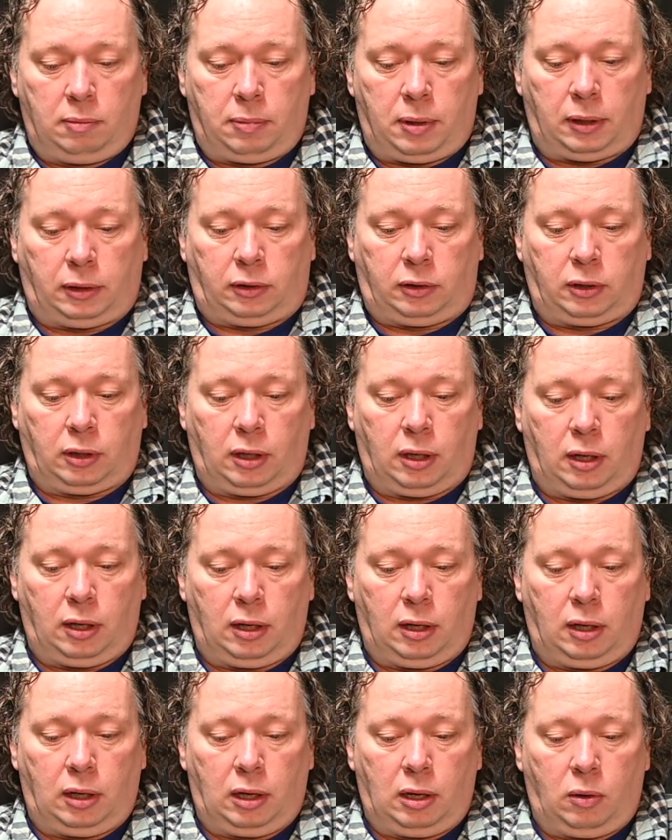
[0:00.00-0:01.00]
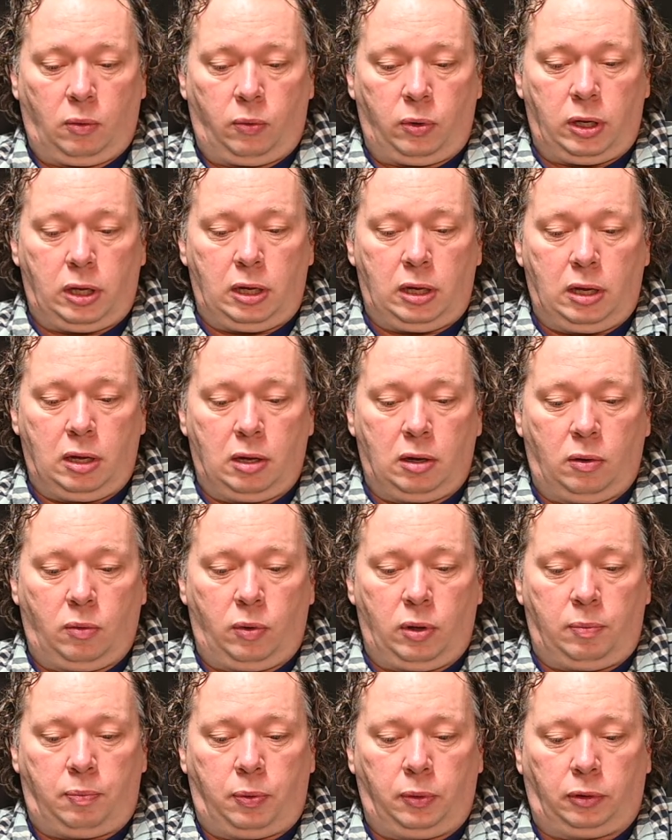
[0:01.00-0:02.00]
but we
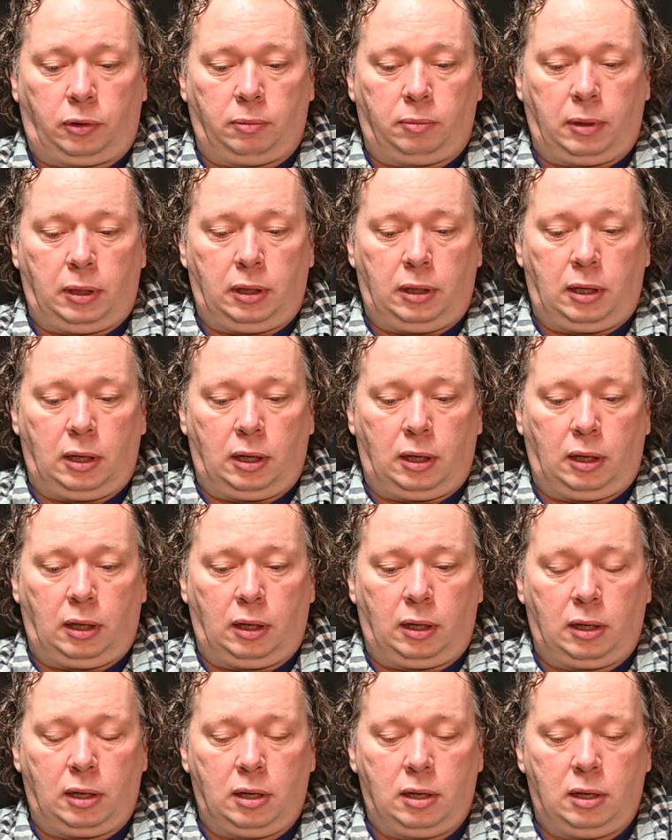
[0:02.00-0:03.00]
put them in the